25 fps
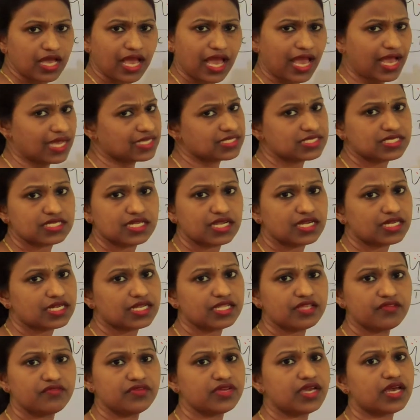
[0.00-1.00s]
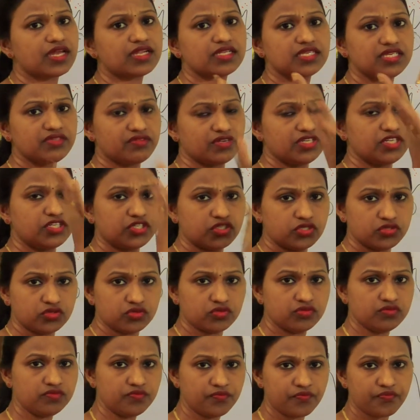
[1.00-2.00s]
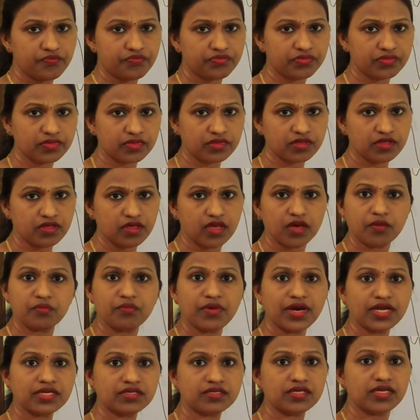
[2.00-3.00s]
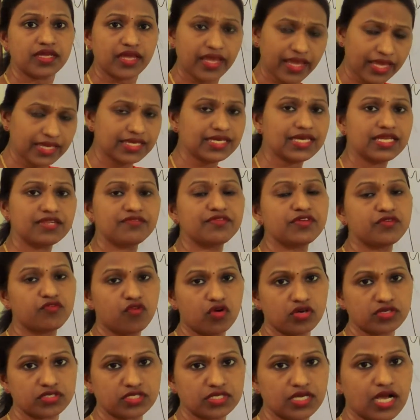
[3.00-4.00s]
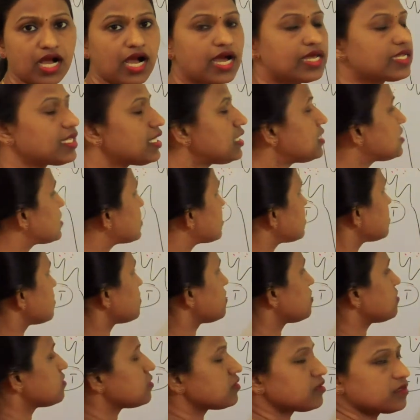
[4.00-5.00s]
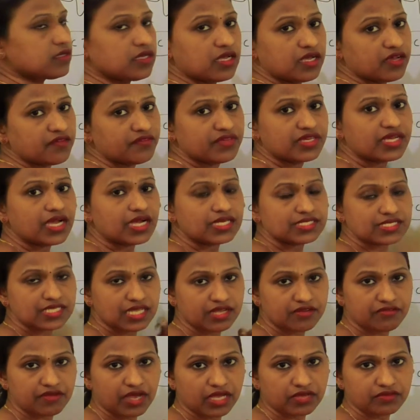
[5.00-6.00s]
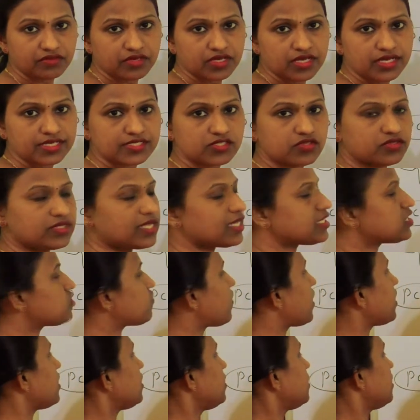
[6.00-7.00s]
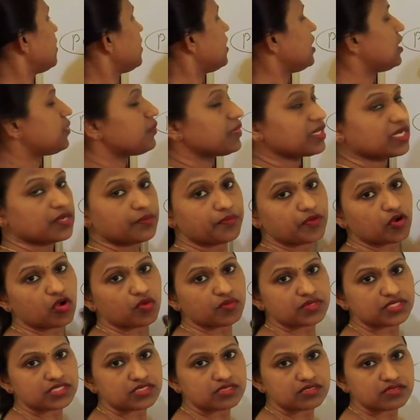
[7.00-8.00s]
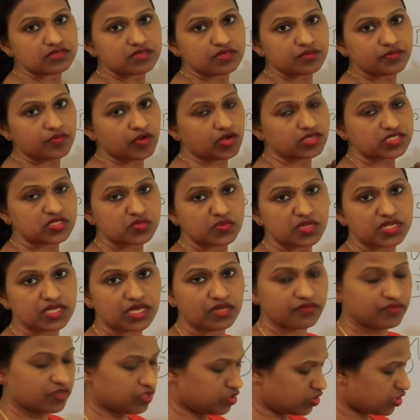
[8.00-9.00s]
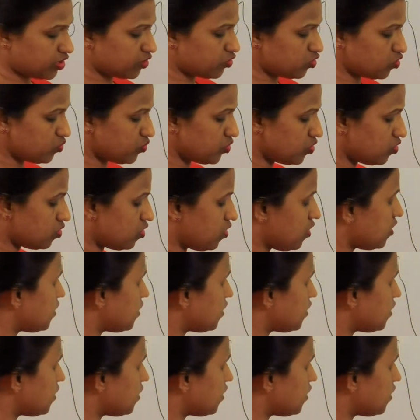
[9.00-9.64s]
accidentally we are given it to you, but again we want or else we can't survive. So that's why it make a promise, proximal convoluted tubule.